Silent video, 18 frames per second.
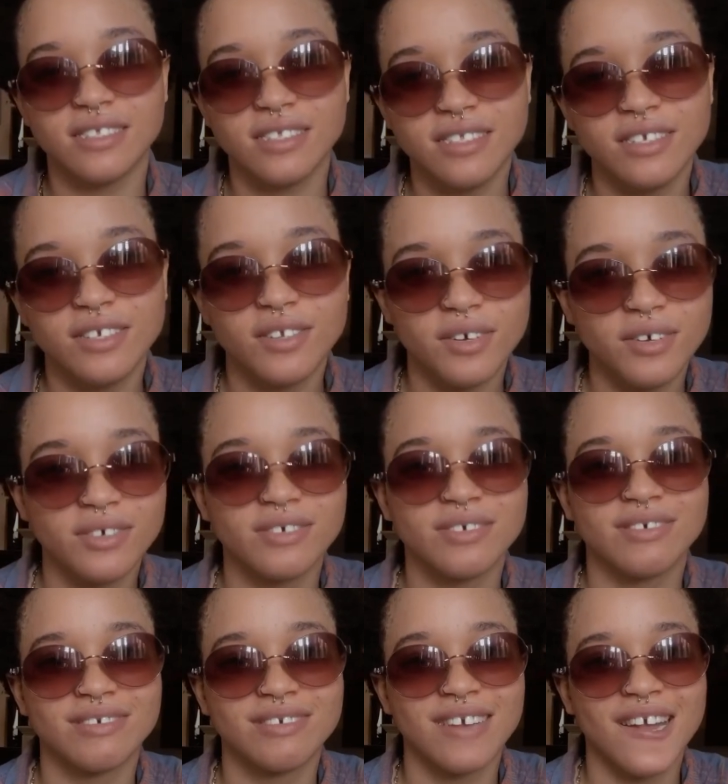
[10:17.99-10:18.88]
You know?
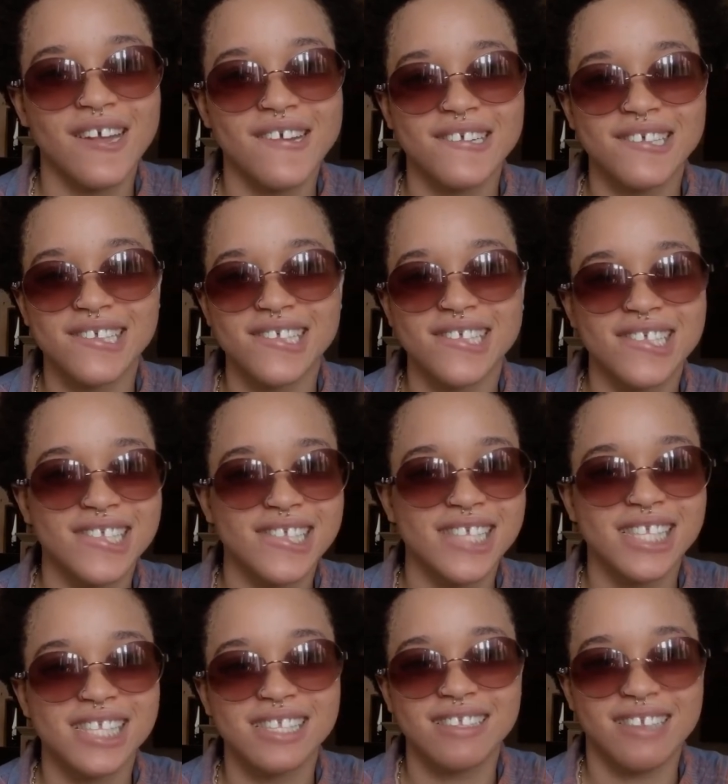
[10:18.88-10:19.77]

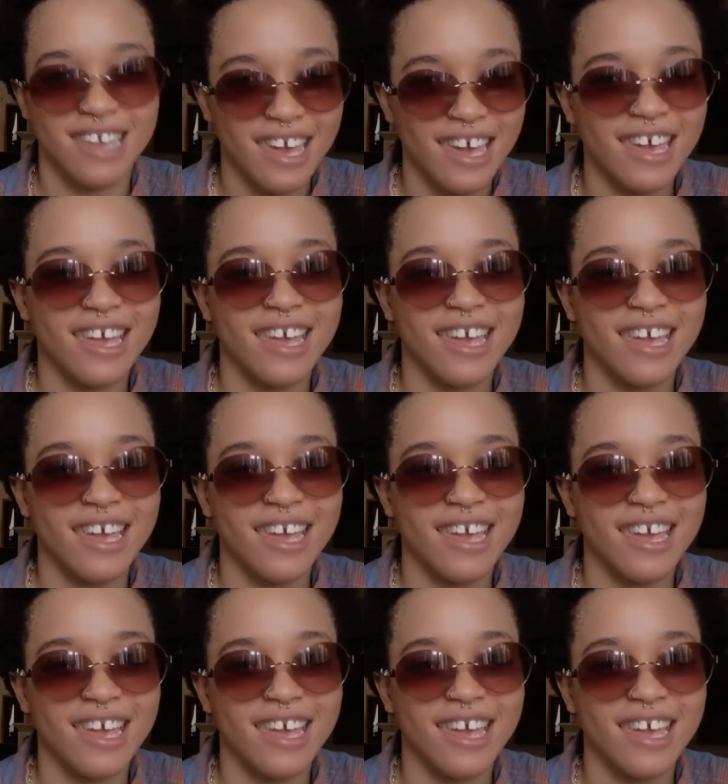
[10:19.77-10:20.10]
Yeah.